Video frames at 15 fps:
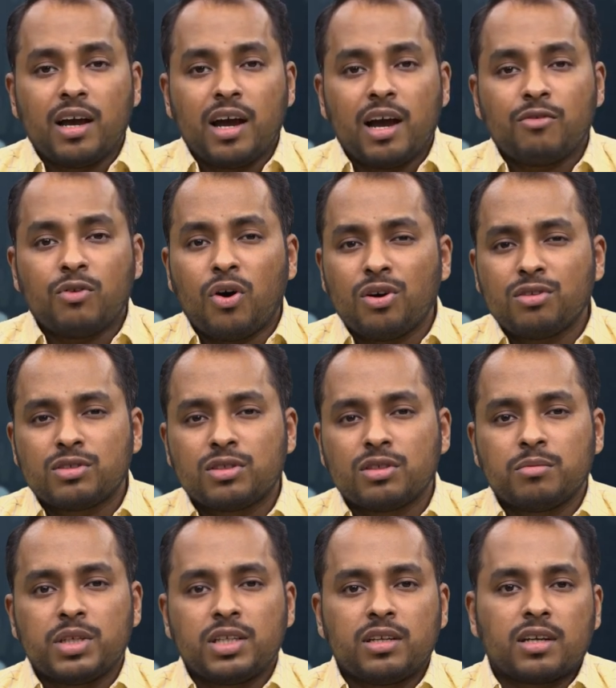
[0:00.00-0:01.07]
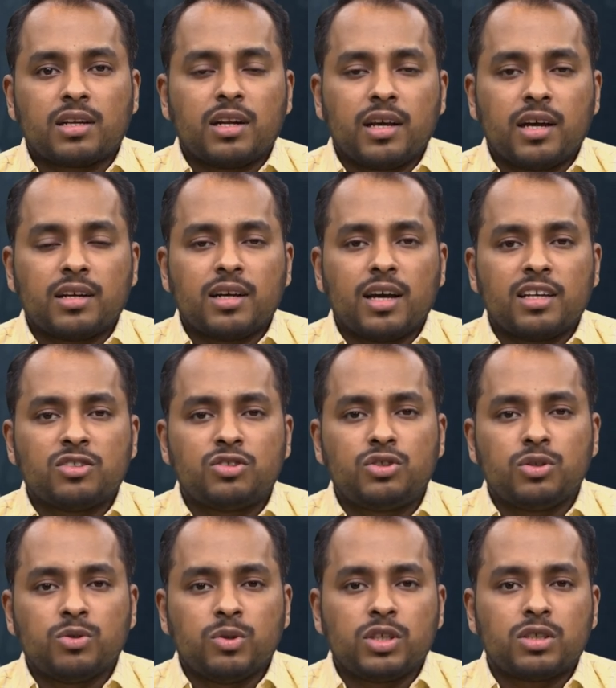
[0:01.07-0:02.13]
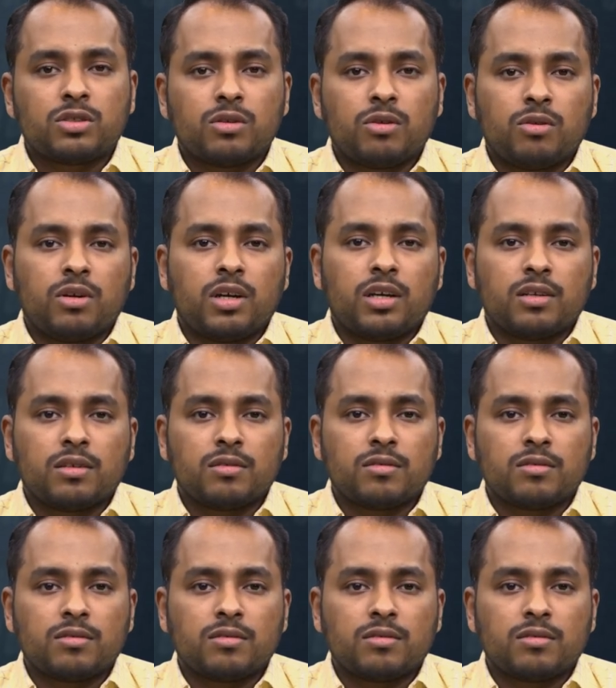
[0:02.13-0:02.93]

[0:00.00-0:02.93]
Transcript: have also been declared as Jewish only.